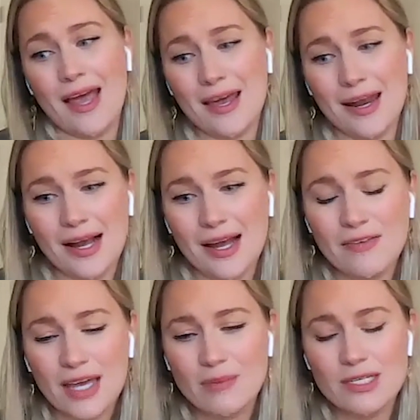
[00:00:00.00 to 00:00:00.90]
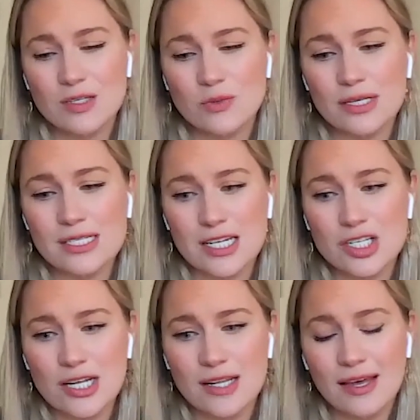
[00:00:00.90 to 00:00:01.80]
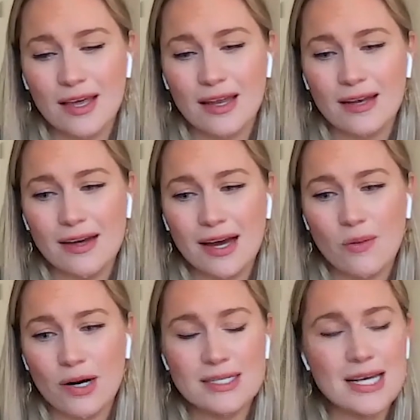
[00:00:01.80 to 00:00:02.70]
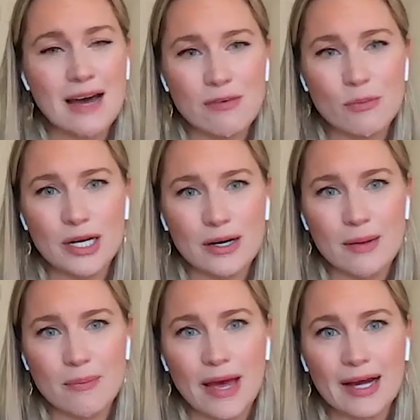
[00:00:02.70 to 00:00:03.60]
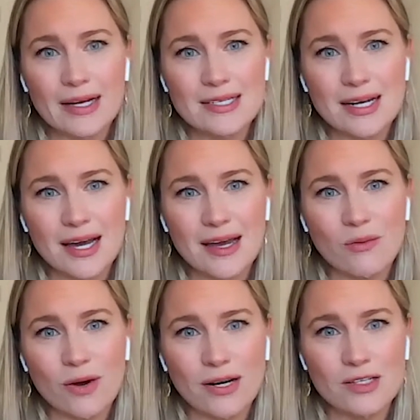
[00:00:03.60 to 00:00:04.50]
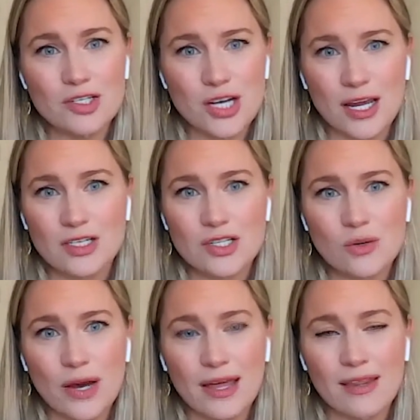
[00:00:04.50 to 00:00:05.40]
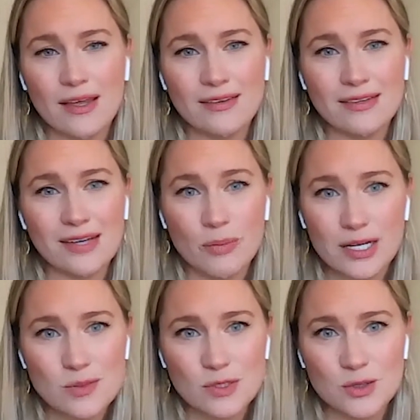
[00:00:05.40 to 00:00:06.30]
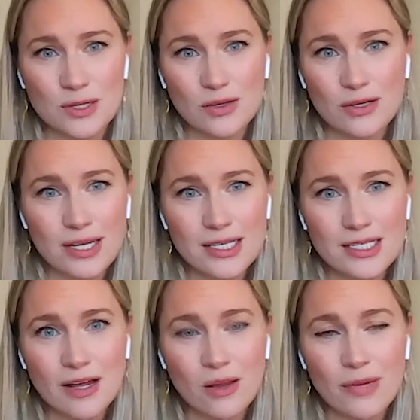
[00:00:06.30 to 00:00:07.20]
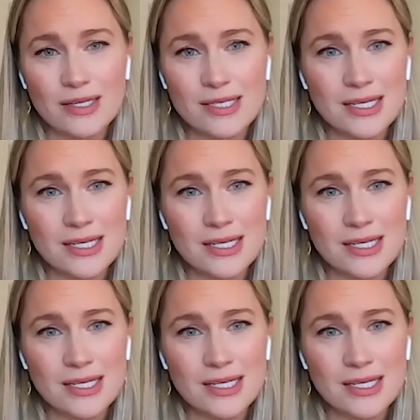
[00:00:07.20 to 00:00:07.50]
And I kind of came to this realization that I wanted to have a bigger impact. I wanted to change the way that companies were doing learning and development,